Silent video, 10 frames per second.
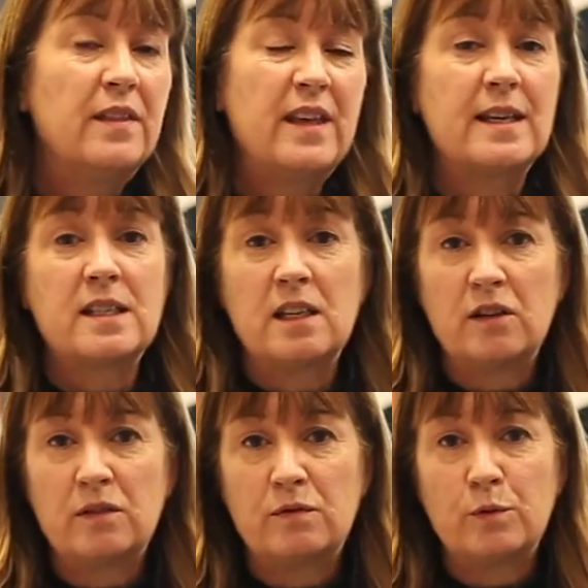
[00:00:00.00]
That's the
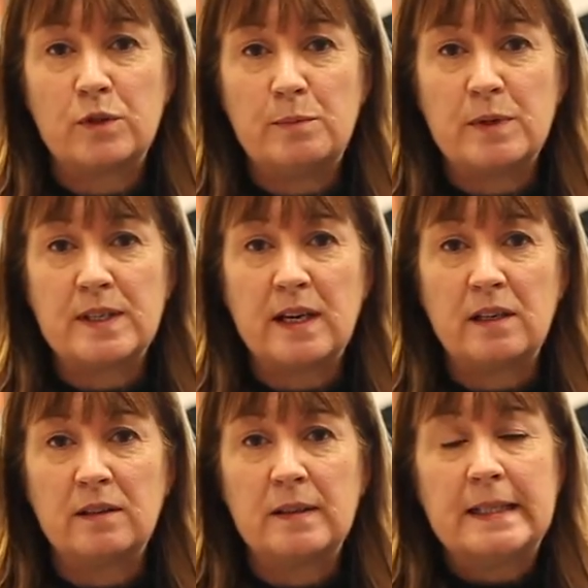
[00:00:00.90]
other
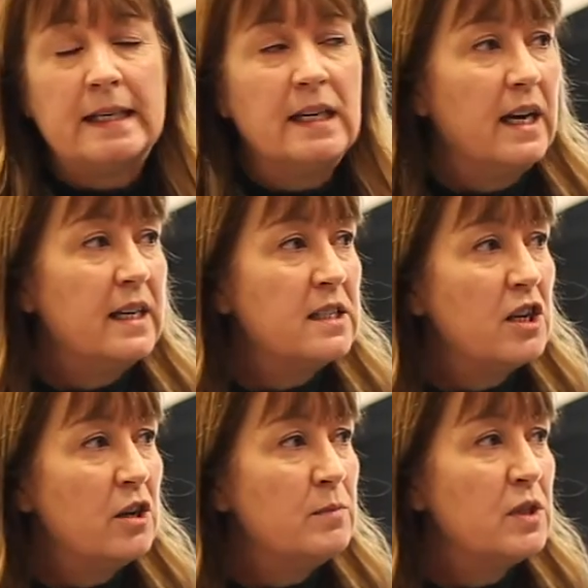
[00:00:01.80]
40%. In
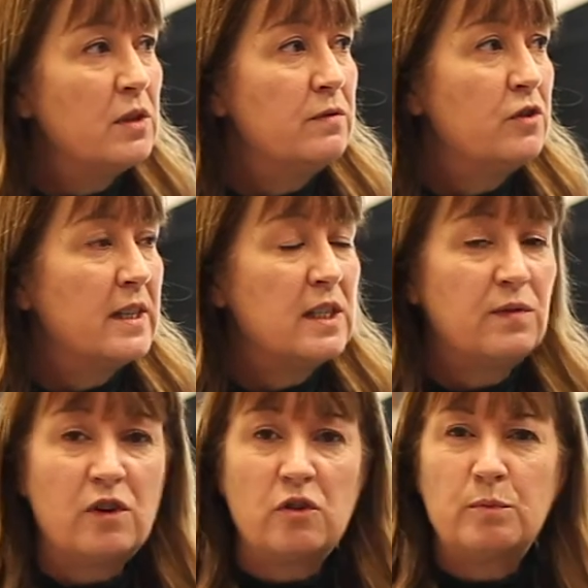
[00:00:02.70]
terms of
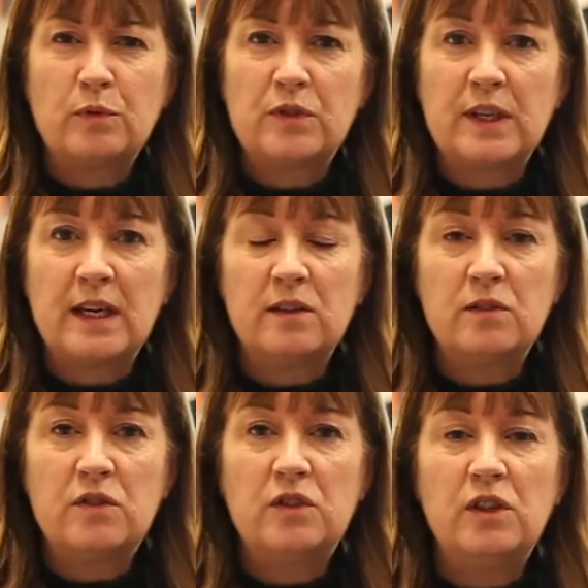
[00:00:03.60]
transferable
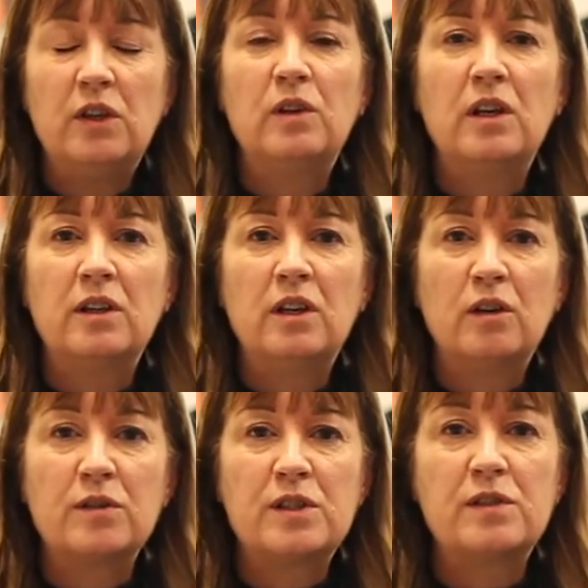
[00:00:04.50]
skills, you learn
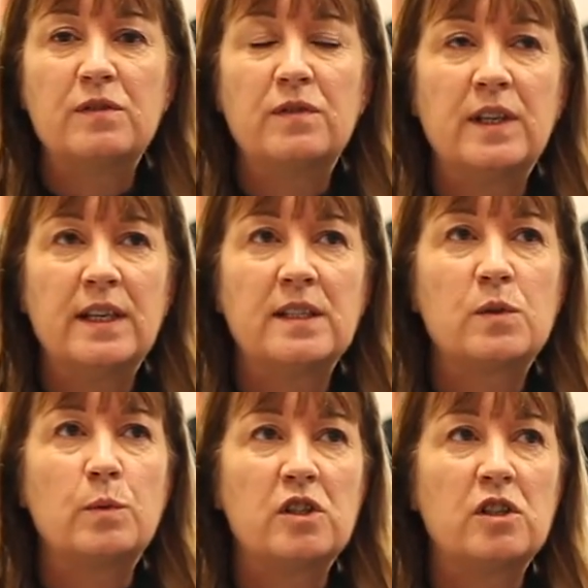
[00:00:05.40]
lots of
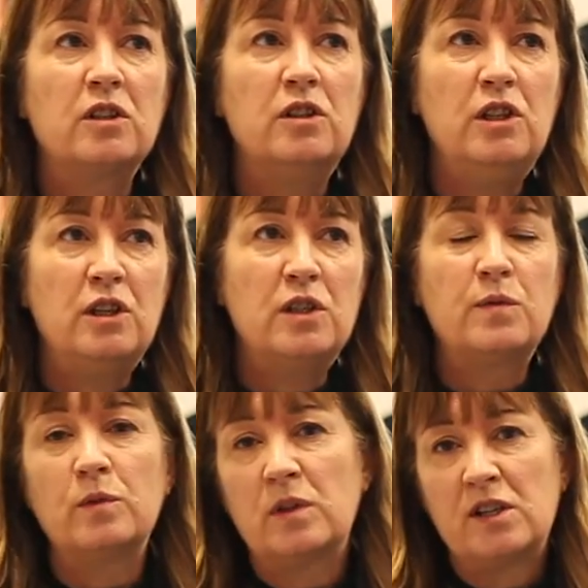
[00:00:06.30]
things which are
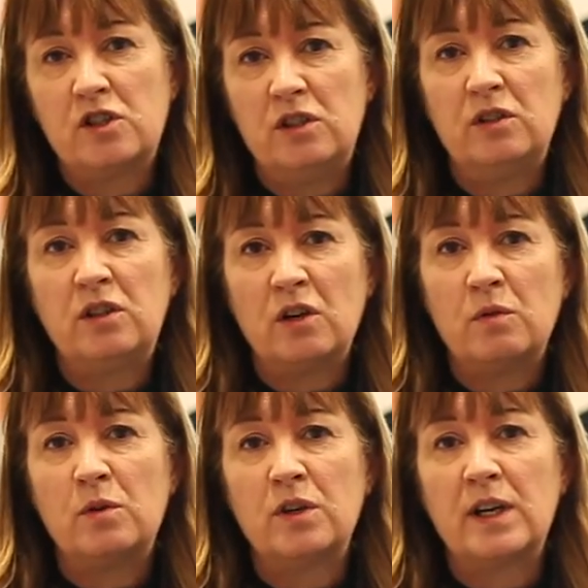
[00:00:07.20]
useful as you
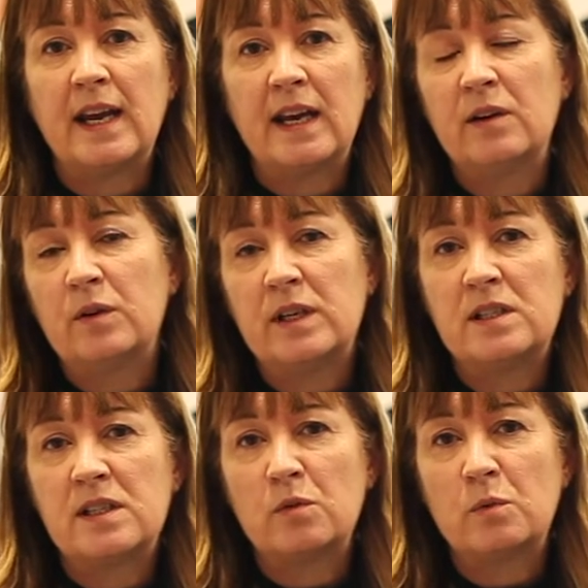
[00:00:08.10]
go on out
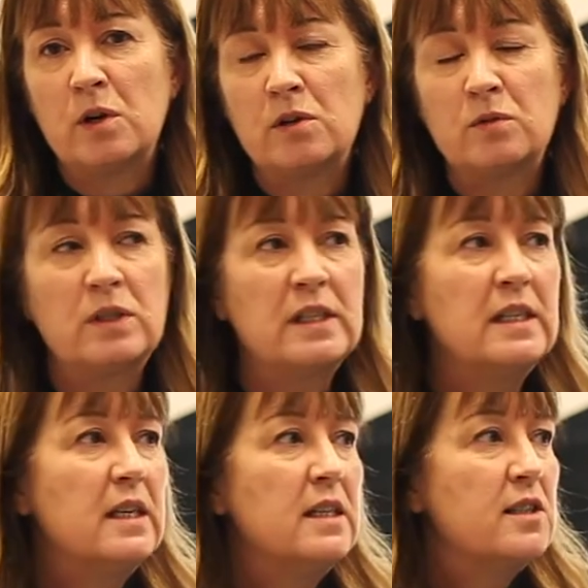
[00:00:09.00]
into the world.
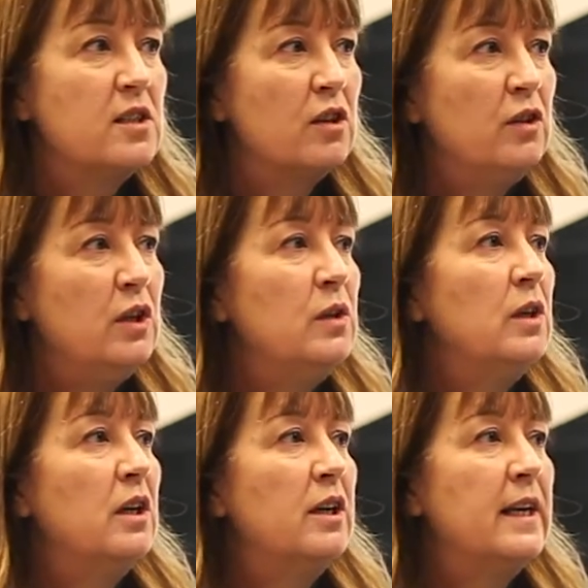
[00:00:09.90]
So you
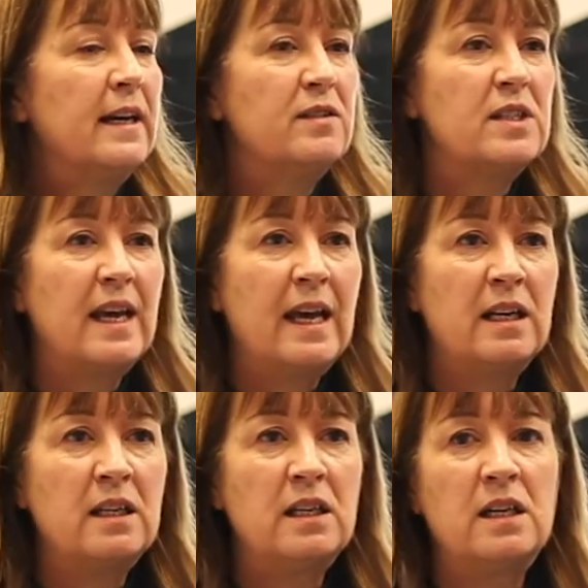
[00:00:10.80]
learn how to
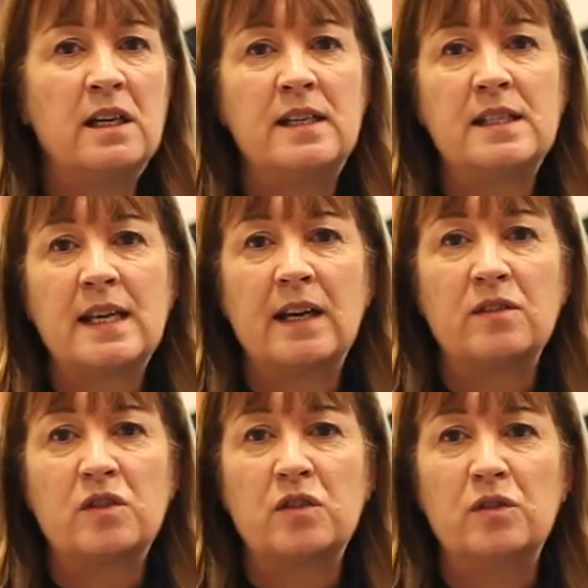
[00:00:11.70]
analyse, how
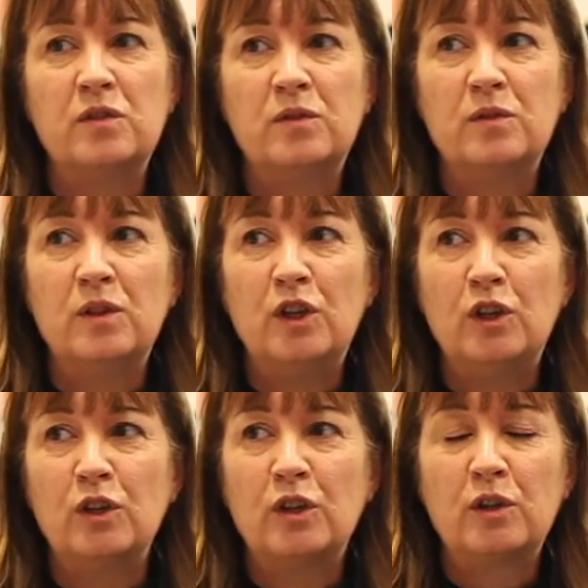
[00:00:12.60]
to
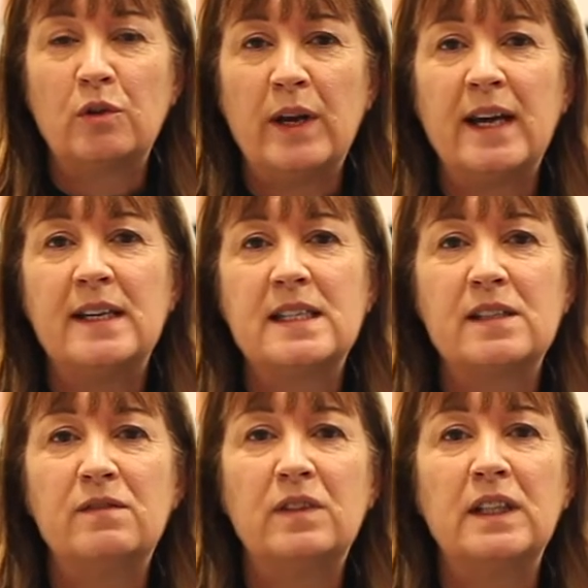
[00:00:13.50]
look
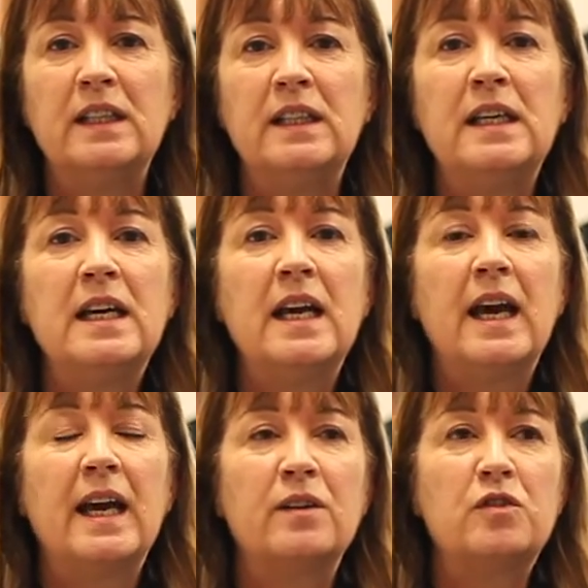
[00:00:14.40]
creatively,
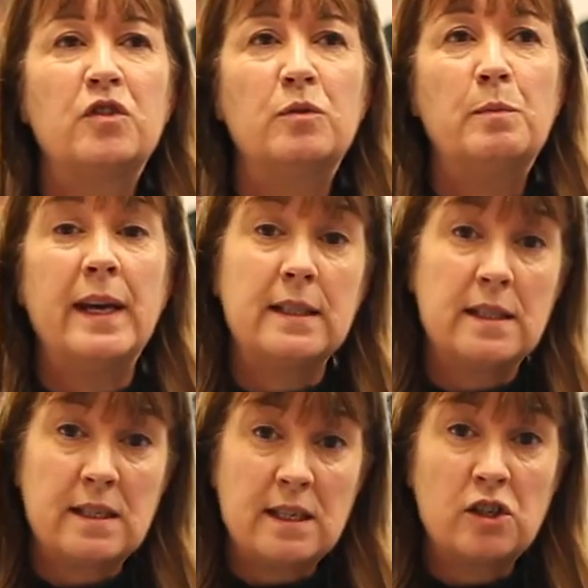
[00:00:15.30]
how to make
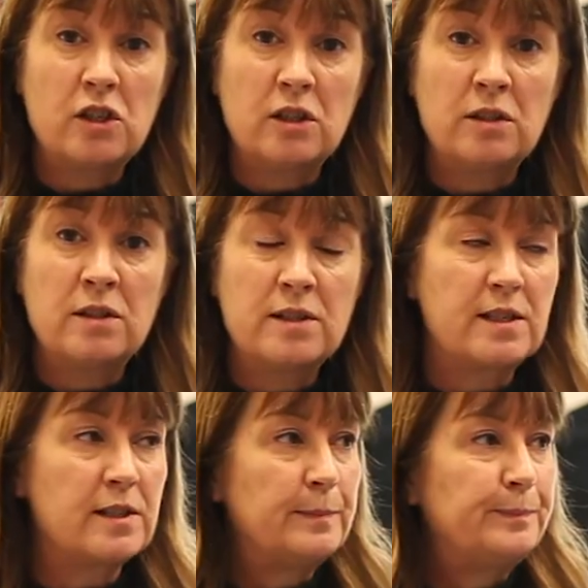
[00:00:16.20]

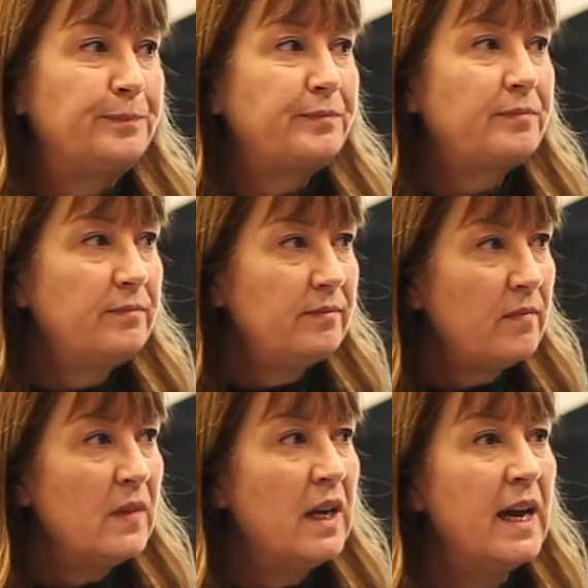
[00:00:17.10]
decisions,
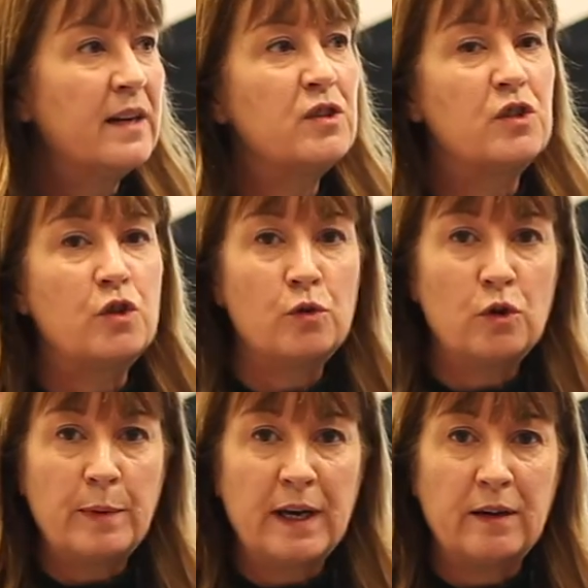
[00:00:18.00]
how to
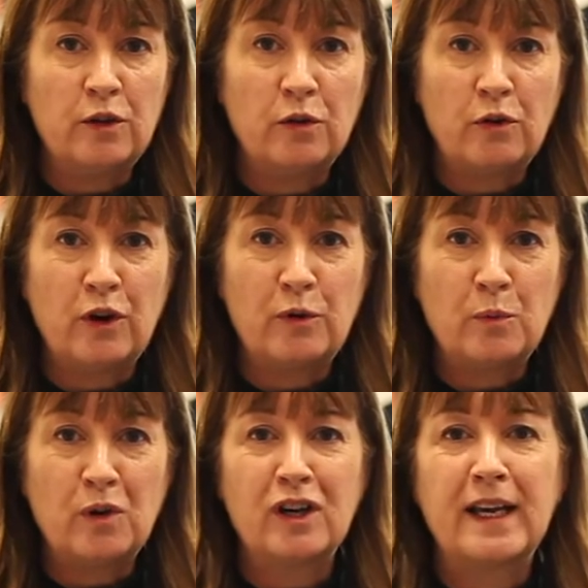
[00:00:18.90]
talk about your own
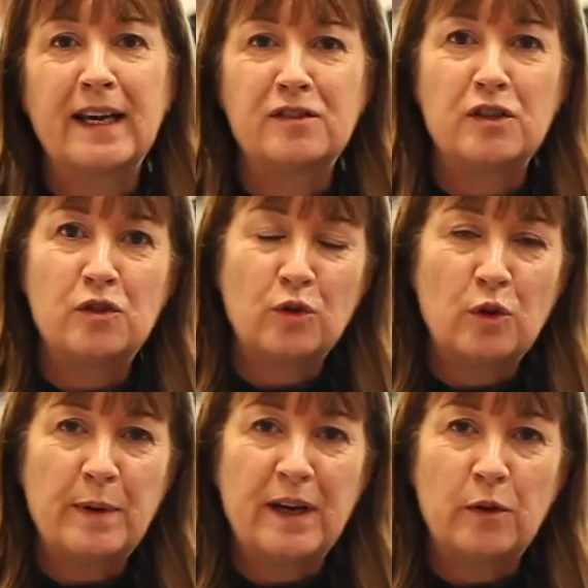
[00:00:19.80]
work, how to talk
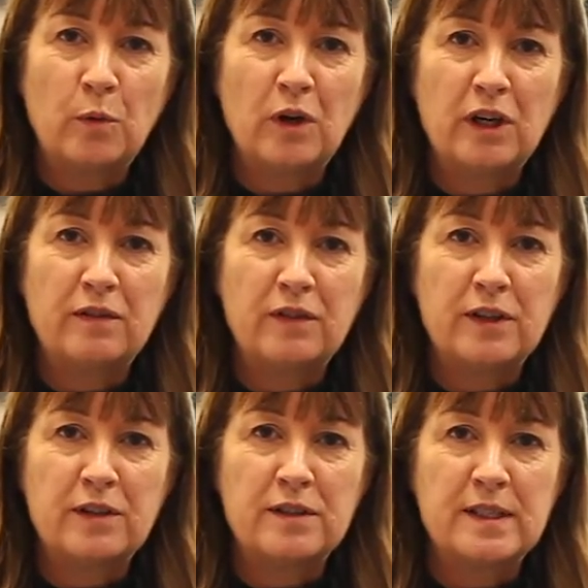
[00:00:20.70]
about the work of
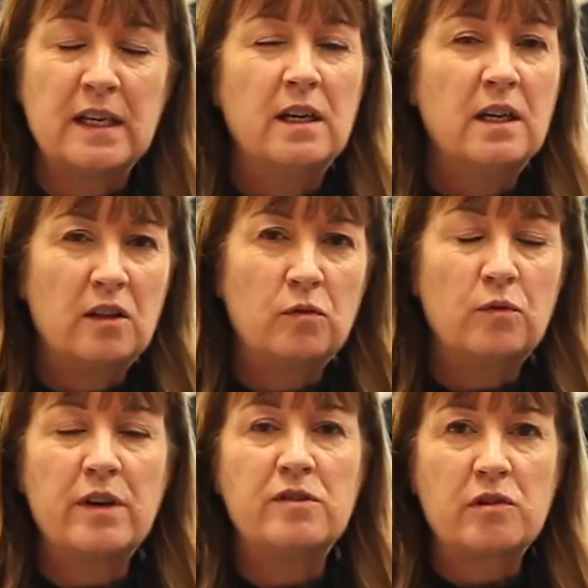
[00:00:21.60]
others, and all
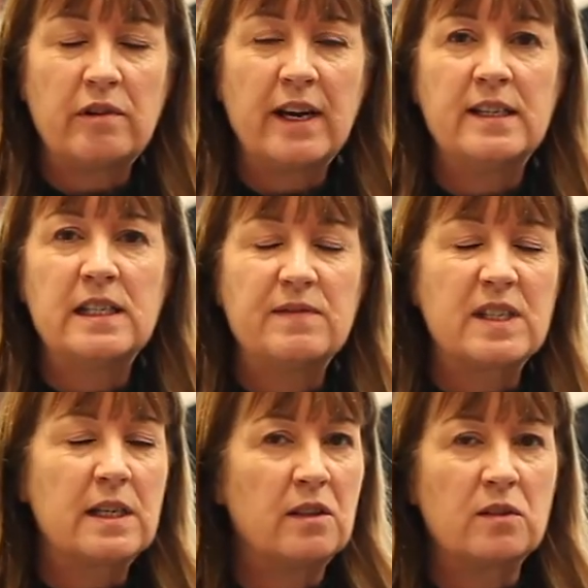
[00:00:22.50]
those creative
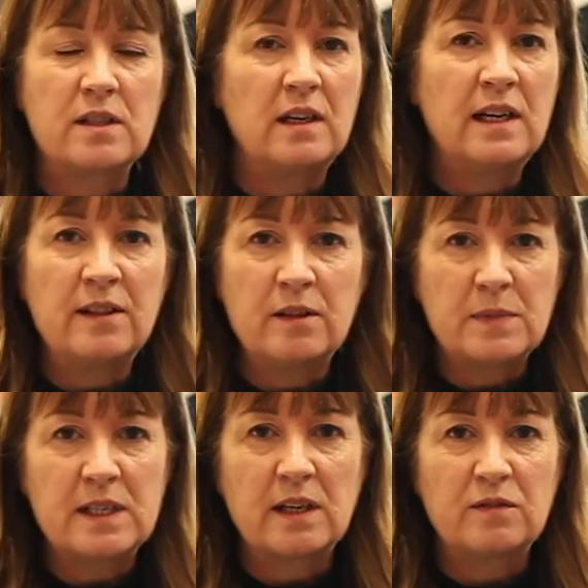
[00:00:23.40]
skills that lend
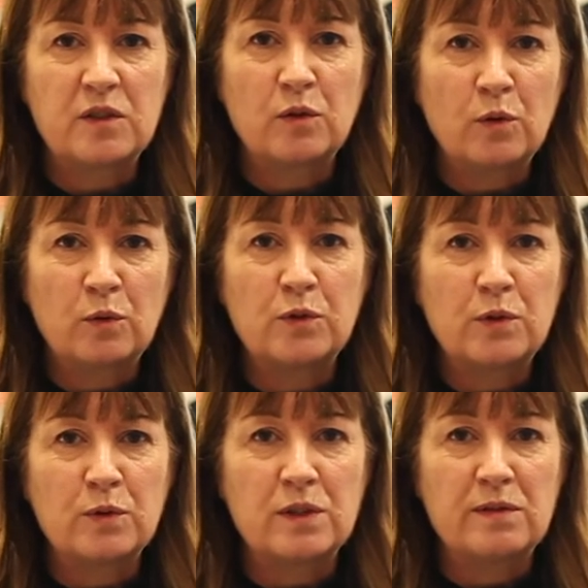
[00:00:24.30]
themselves to all
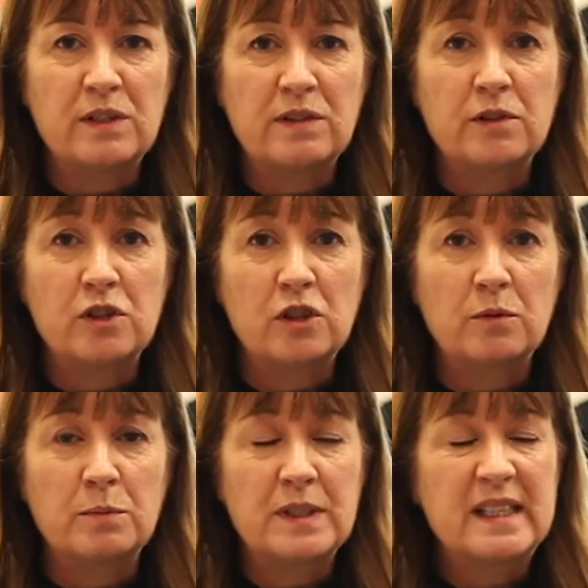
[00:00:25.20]
sorts of different
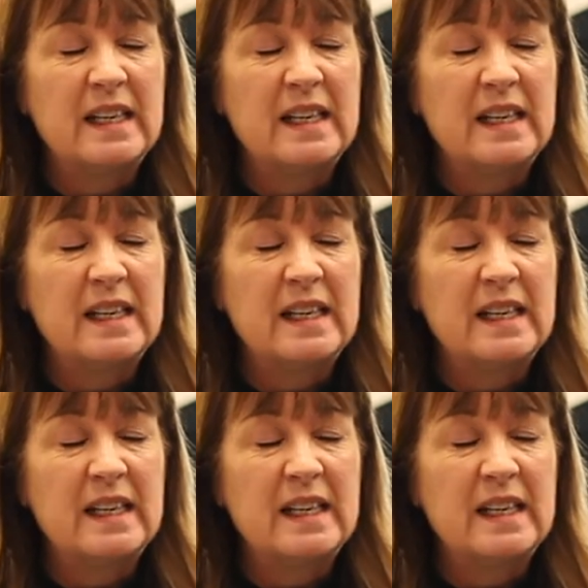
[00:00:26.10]
jobs.